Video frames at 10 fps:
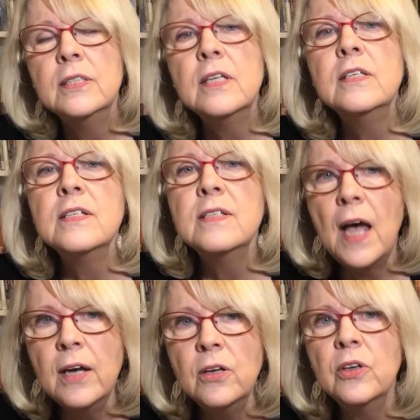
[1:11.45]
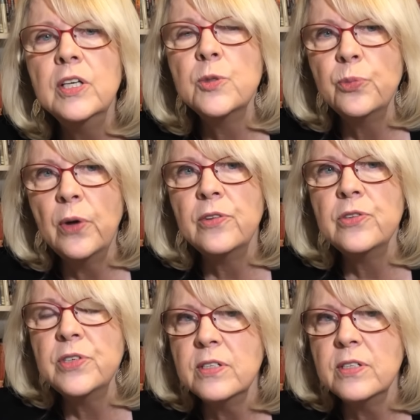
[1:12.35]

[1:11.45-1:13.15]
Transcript: to desire his brother's